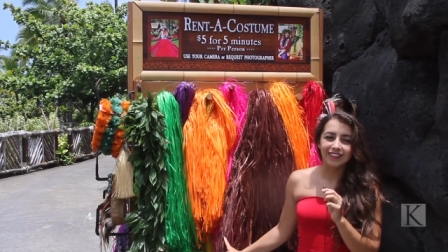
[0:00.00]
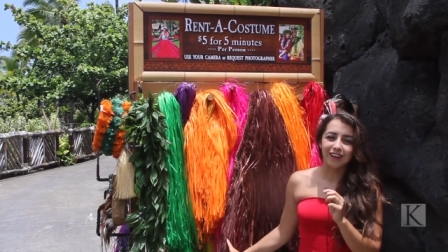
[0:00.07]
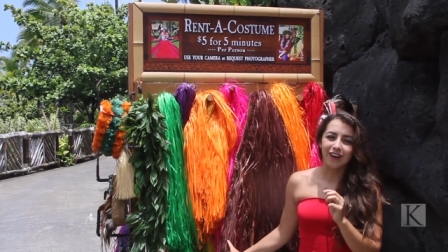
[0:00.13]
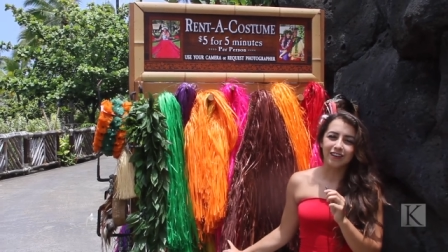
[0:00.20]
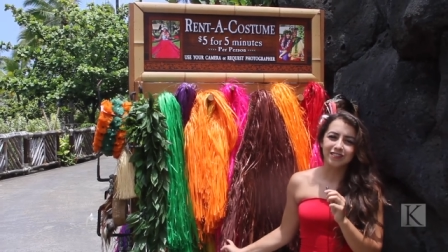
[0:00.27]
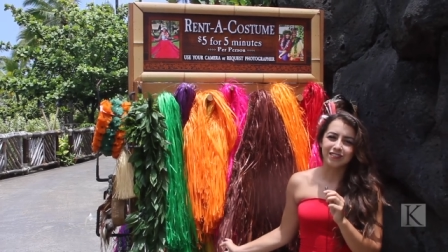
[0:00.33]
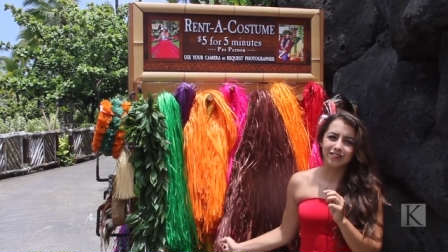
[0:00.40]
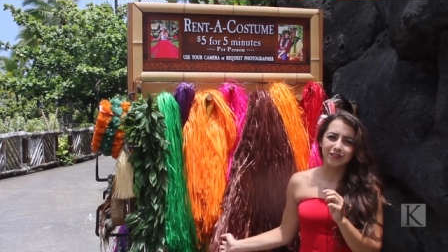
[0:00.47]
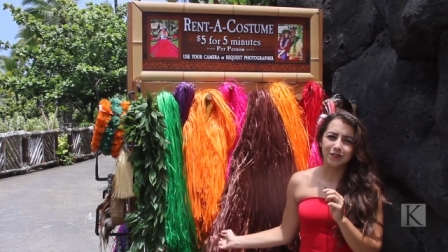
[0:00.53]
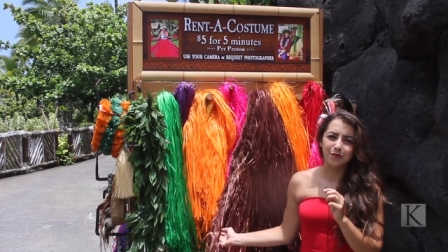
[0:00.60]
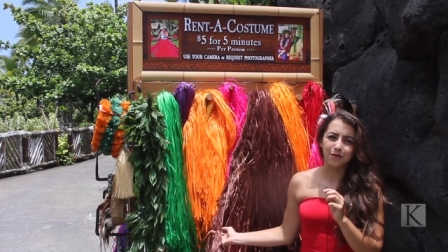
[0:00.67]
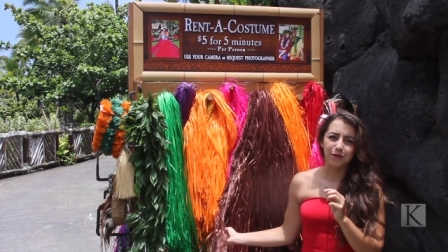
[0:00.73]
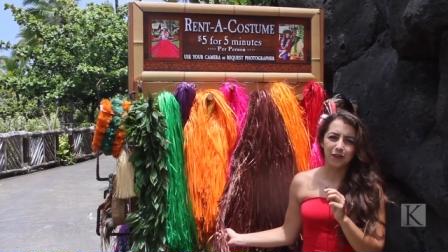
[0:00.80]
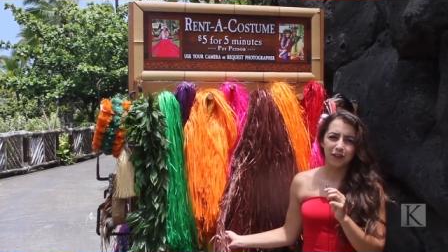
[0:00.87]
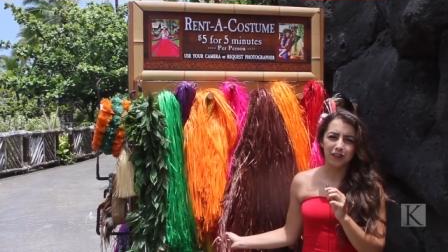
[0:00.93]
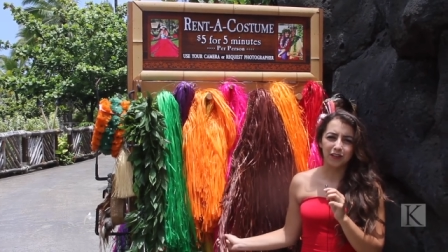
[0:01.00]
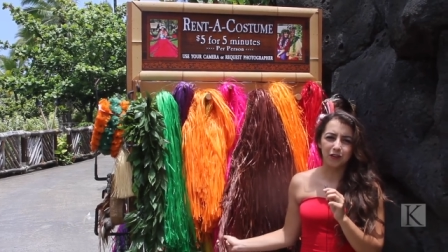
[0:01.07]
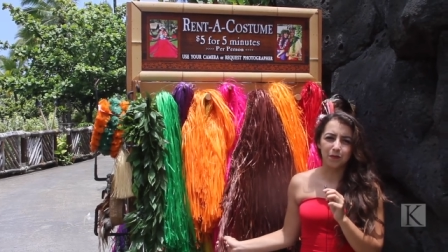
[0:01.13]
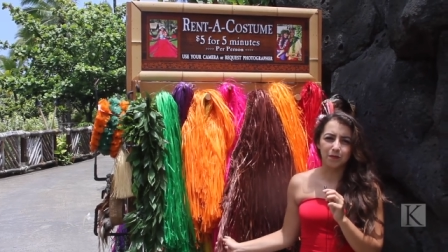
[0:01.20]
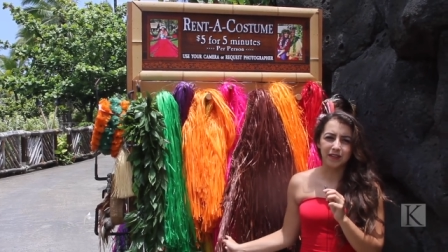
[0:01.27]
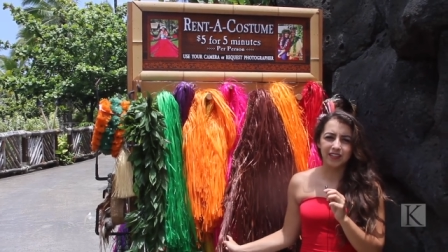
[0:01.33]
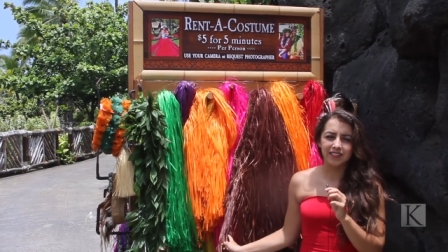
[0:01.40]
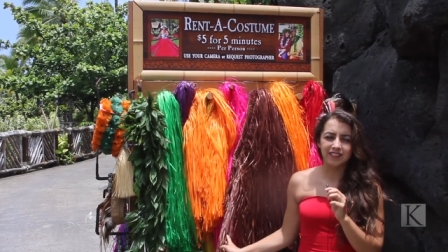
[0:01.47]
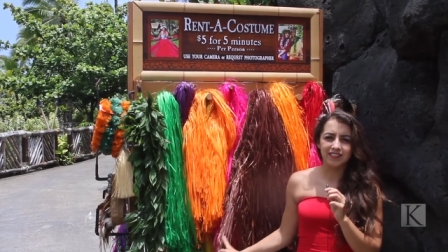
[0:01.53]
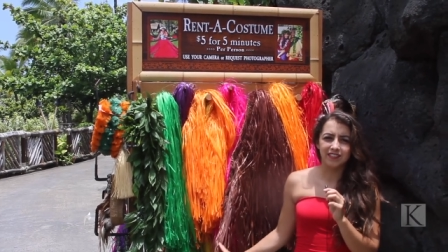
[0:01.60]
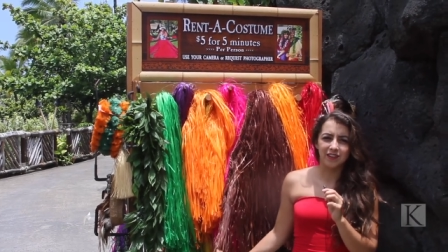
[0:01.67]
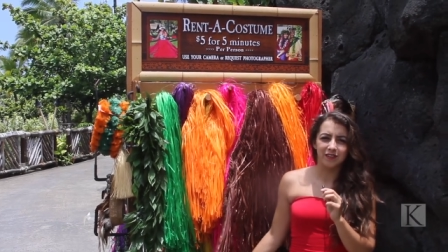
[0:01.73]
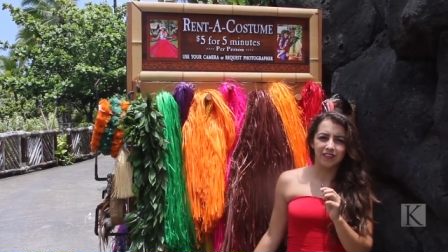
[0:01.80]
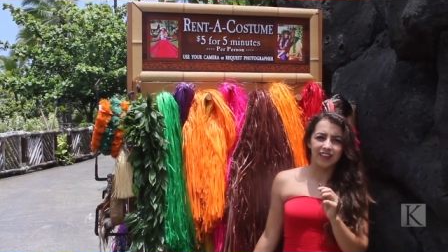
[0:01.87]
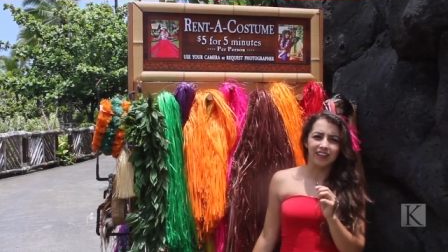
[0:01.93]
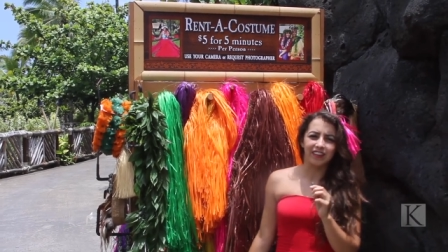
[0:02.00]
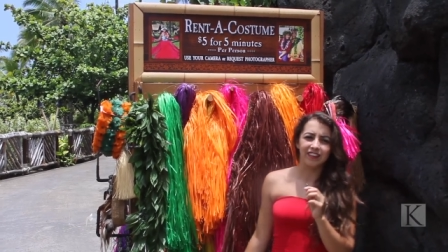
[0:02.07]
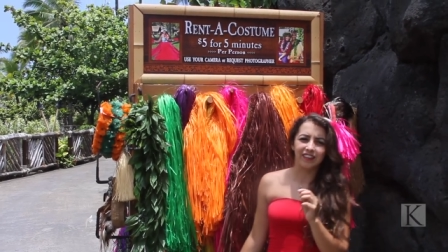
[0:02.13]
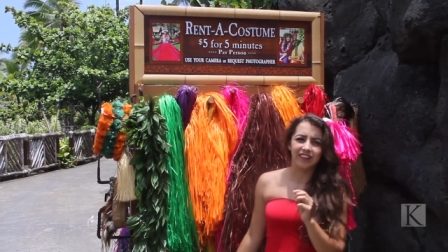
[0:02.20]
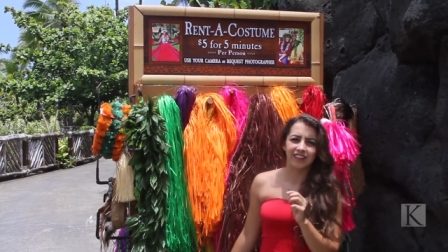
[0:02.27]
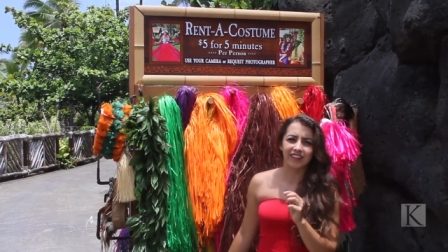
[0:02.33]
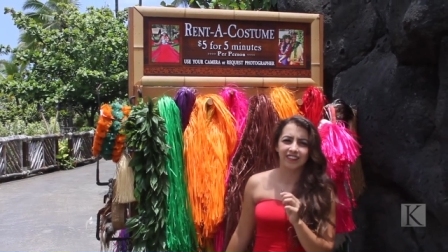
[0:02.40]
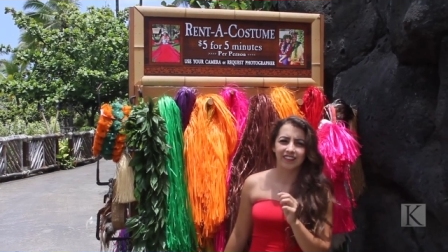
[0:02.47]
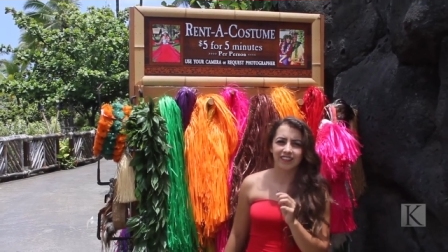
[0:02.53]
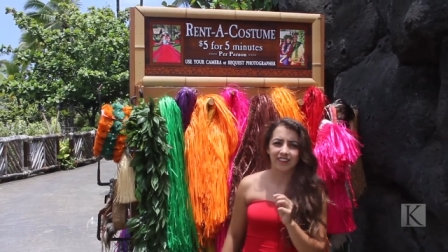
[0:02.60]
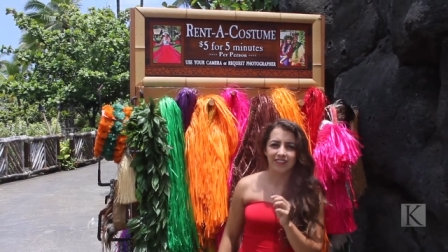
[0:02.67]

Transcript: the costume for a little bit so they could